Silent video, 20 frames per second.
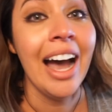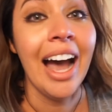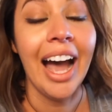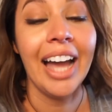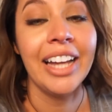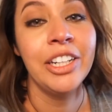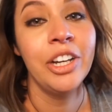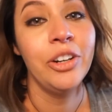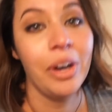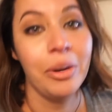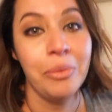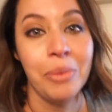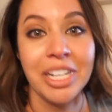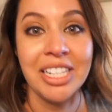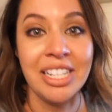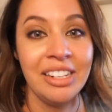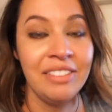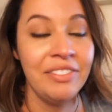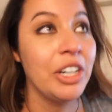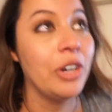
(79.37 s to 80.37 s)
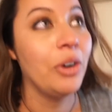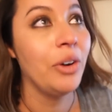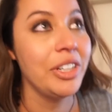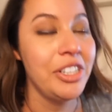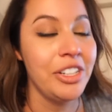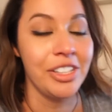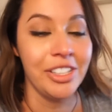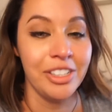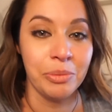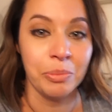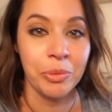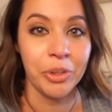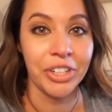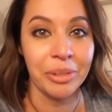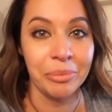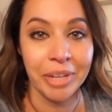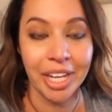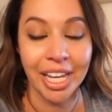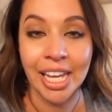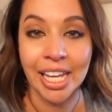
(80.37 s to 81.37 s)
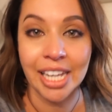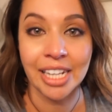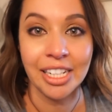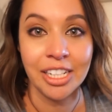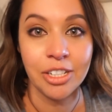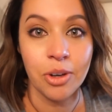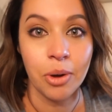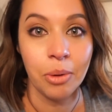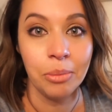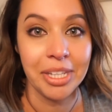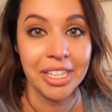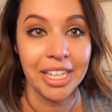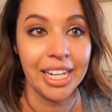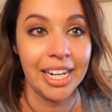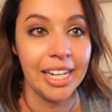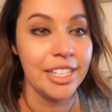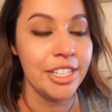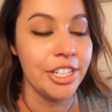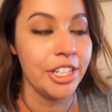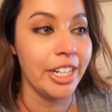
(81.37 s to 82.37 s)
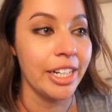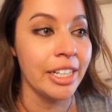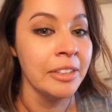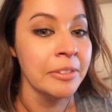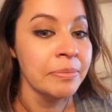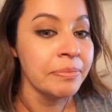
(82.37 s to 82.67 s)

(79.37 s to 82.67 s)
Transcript: I know, I wasn't even going to this morning, but Hannah told me that I should.